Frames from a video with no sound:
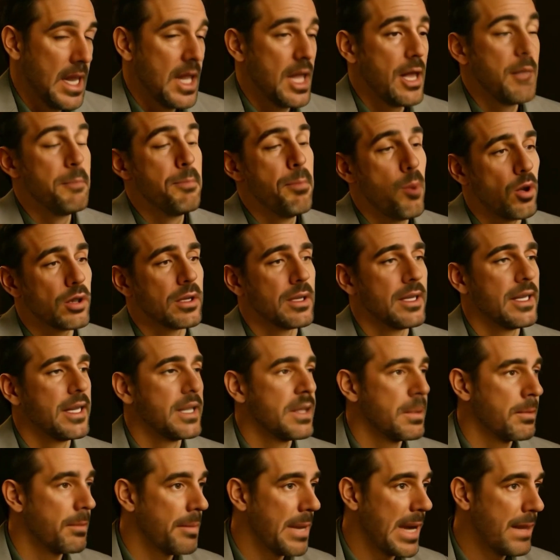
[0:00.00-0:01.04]
Importantly,
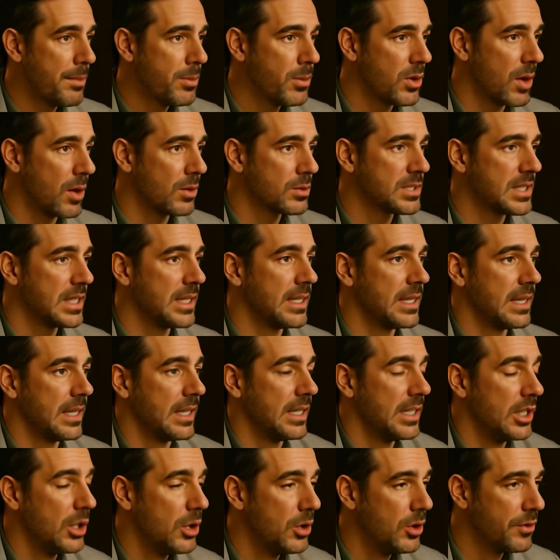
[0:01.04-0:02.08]
the paper notes that
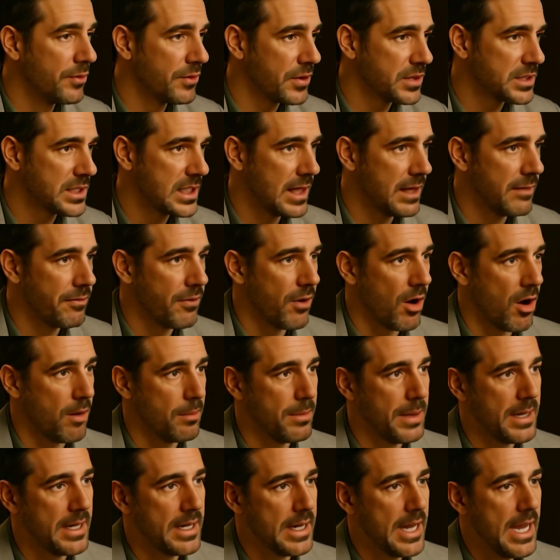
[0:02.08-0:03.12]
university
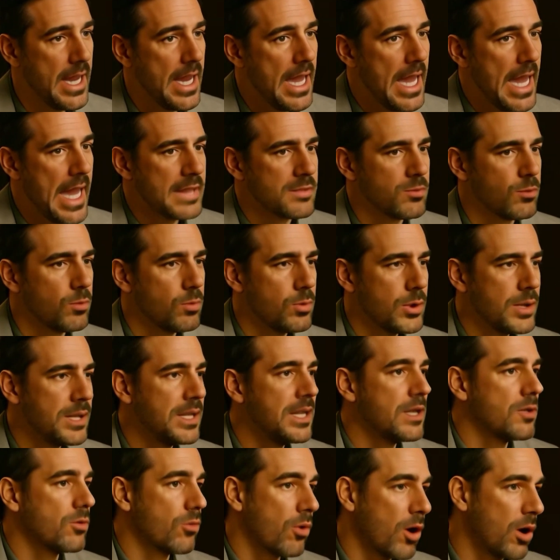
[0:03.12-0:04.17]
involvement has really
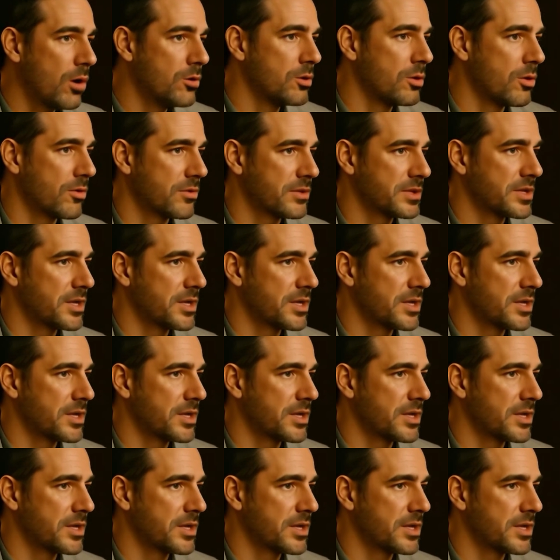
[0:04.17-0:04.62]
grown over